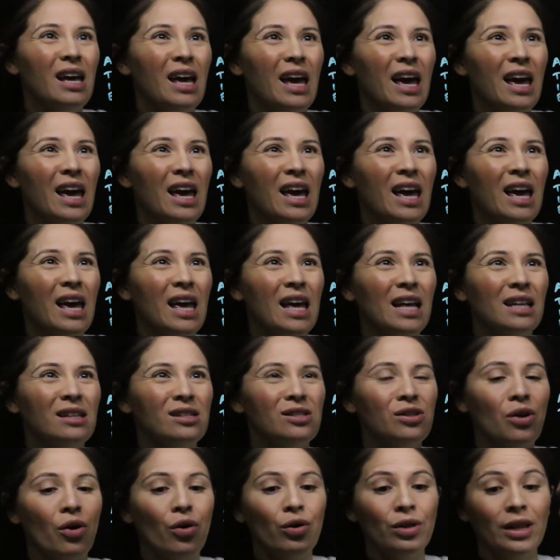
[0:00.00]
And
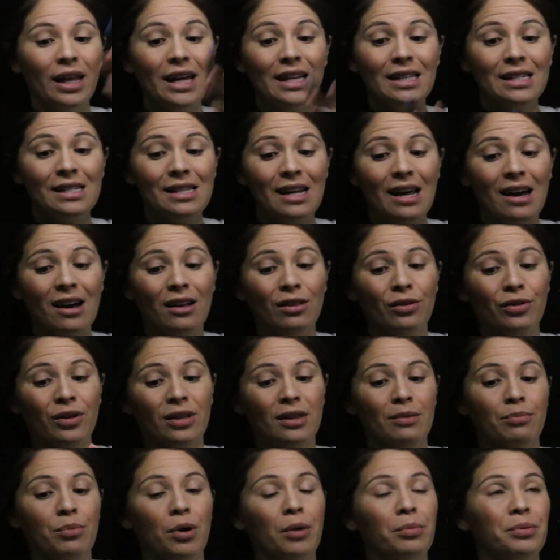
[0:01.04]
so let's now look at
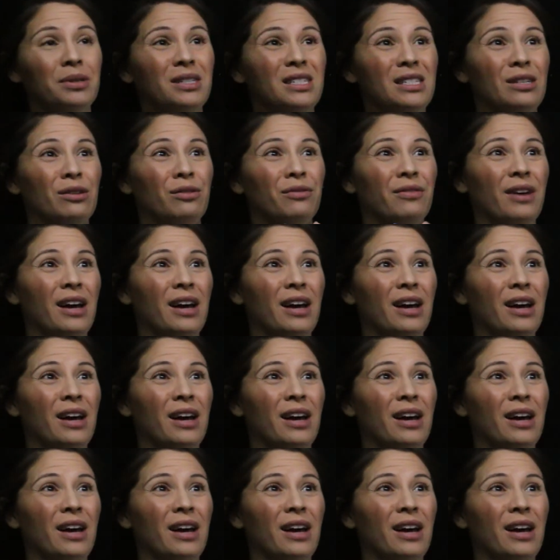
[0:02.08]
the popliteal